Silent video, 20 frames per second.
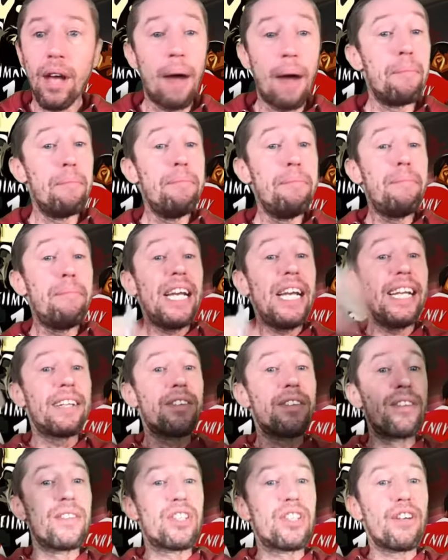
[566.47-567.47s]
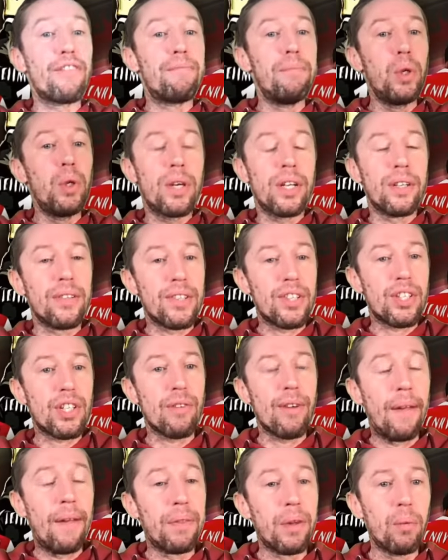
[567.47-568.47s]
and millions of mutants
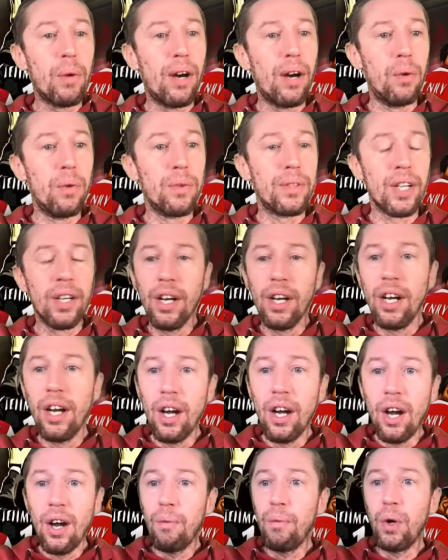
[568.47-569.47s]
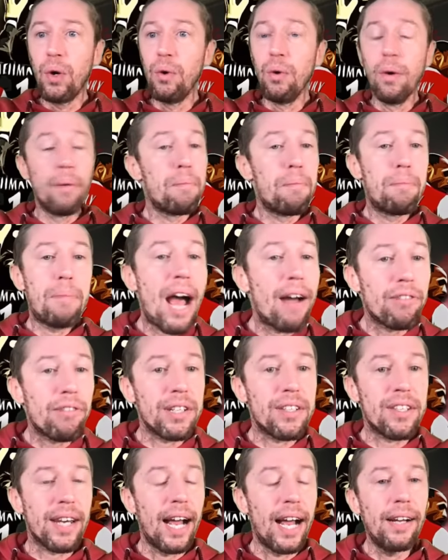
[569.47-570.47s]
around the world will
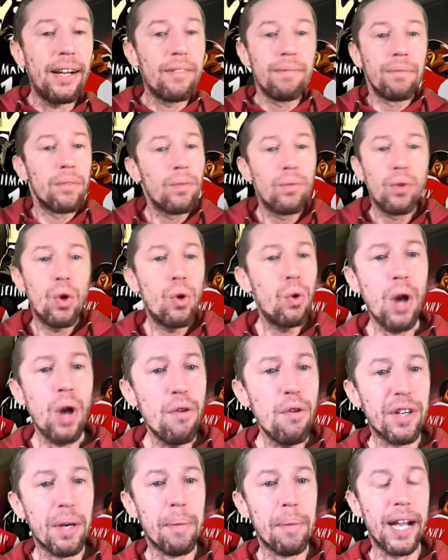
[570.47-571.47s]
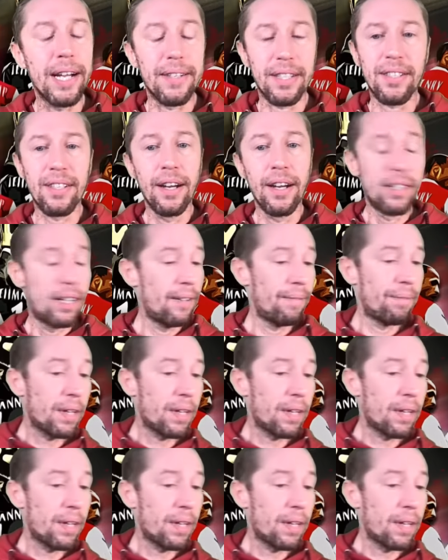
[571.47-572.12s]
parrot that all over the place.